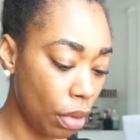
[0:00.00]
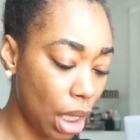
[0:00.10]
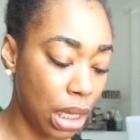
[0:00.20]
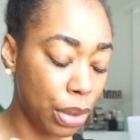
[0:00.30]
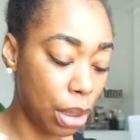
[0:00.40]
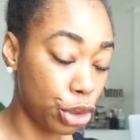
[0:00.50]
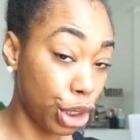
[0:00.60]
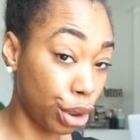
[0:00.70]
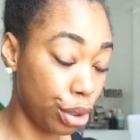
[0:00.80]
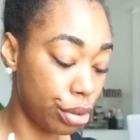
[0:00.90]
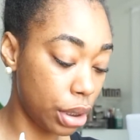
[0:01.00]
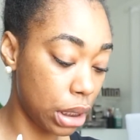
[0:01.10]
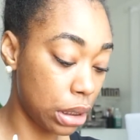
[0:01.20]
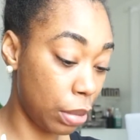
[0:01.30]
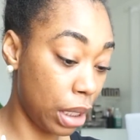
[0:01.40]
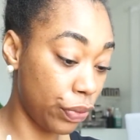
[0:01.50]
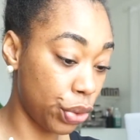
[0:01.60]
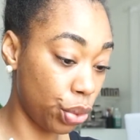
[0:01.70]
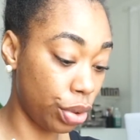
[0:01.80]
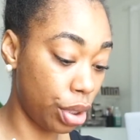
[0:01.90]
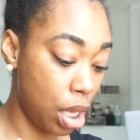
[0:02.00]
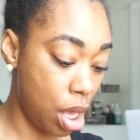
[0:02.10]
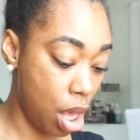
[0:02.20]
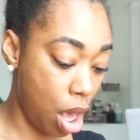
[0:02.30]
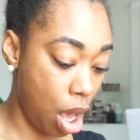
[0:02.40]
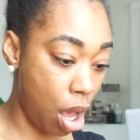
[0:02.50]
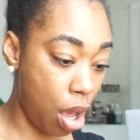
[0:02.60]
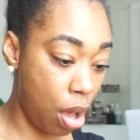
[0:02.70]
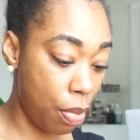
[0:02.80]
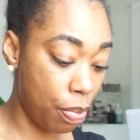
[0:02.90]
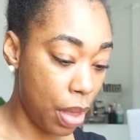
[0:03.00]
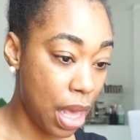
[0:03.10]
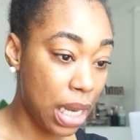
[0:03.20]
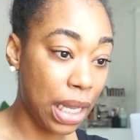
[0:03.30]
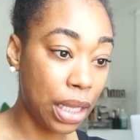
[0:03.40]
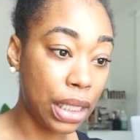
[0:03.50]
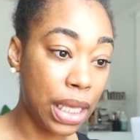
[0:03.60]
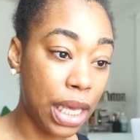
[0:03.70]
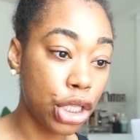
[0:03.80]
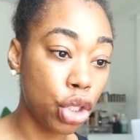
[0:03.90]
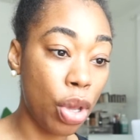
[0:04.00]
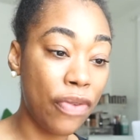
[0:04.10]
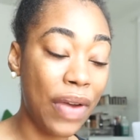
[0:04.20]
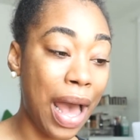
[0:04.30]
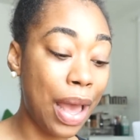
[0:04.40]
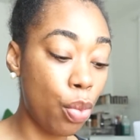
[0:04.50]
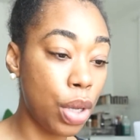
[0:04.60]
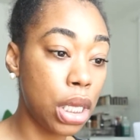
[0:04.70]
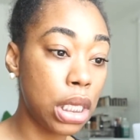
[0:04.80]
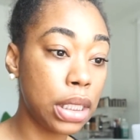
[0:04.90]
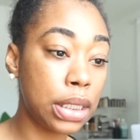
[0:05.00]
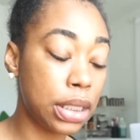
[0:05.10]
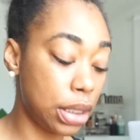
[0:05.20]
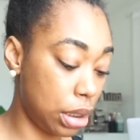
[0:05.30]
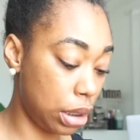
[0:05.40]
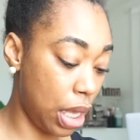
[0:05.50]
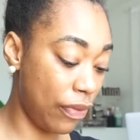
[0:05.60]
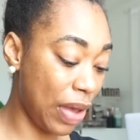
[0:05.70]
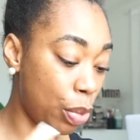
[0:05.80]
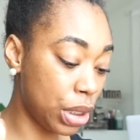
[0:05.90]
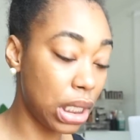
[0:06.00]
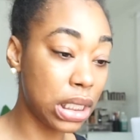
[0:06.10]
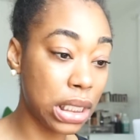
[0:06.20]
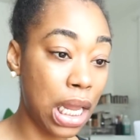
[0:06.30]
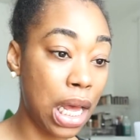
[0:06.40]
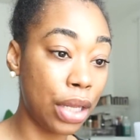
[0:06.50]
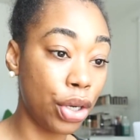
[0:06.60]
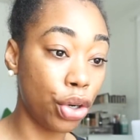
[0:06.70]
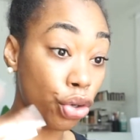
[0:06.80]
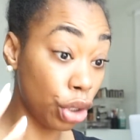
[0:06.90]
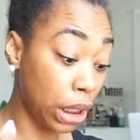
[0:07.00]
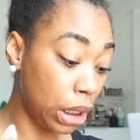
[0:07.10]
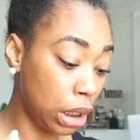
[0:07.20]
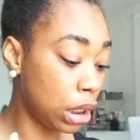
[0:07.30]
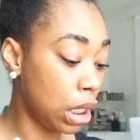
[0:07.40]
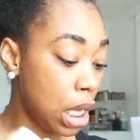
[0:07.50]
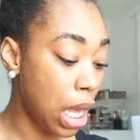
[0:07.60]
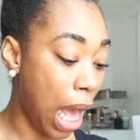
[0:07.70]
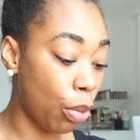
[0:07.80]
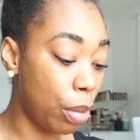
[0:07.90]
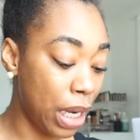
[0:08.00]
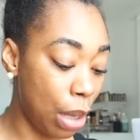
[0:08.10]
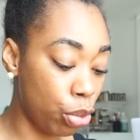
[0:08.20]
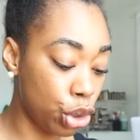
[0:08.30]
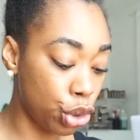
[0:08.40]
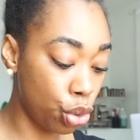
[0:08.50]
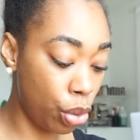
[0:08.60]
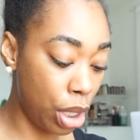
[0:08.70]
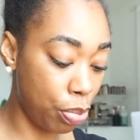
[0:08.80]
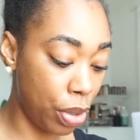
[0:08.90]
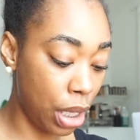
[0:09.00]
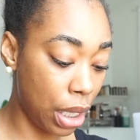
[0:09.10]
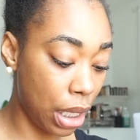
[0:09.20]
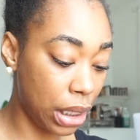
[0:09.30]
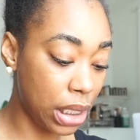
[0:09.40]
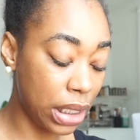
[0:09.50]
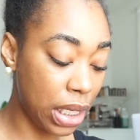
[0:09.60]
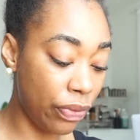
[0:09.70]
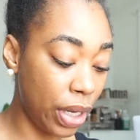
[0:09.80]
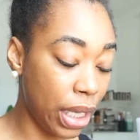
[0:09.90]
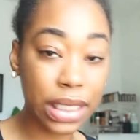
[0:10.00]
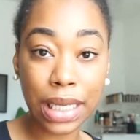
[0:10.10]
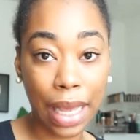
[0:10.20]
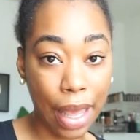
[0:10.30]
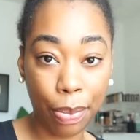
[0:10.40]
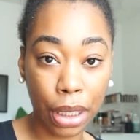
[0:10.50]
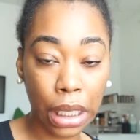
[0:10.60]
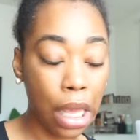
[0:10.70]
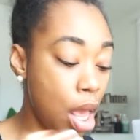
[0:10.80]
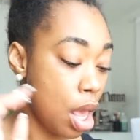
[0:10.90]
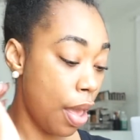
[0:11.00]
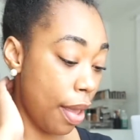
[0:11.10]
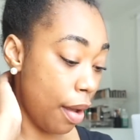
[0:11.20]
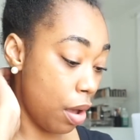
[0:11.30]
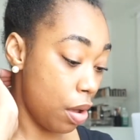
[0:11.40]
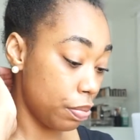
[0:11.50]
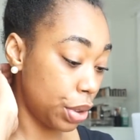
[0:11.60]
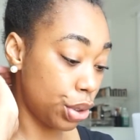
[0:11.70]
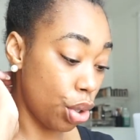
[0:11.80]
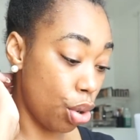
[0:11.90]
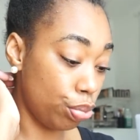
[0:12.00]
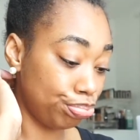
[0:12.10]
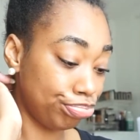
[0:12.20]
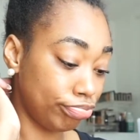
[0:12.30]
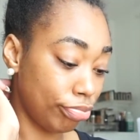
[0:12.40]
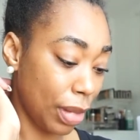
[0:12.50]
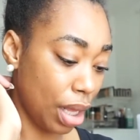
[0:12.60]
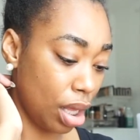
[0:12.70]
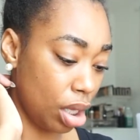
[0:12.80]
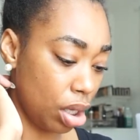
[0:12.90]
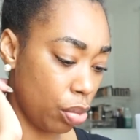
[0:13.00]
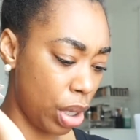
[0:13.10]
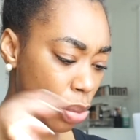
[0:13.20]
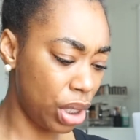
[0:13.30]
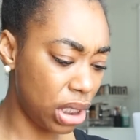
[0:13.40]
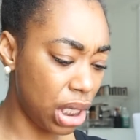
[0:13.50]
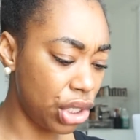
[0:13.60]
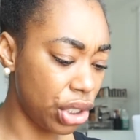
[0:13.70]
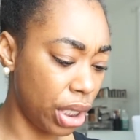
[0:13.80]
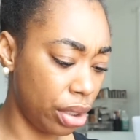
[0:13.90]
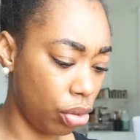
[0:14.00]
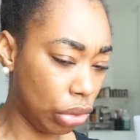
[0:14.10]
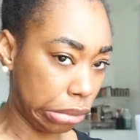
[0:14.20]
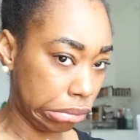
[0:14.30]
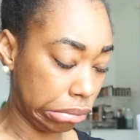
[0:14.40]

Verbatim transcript: Let me double check this because I'm not even sure. Um, yeah, so if I was, if I went to the salon early, I would have been able to do it, but this evening is not happening. Um, so wait, where's Tanisha again? Hold on.